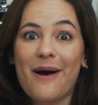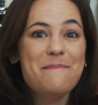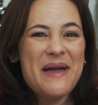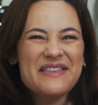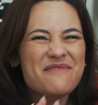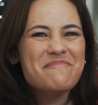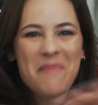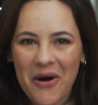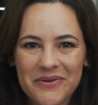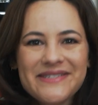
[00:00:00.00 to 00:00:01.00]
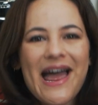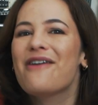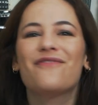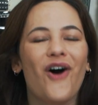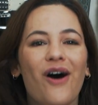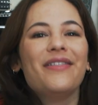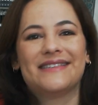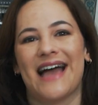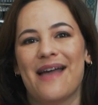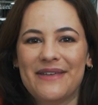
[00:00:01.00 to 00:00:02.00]
Make the most out of all the
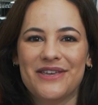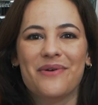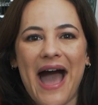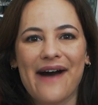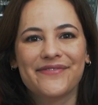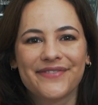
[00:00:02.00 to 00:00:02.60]
time that you have.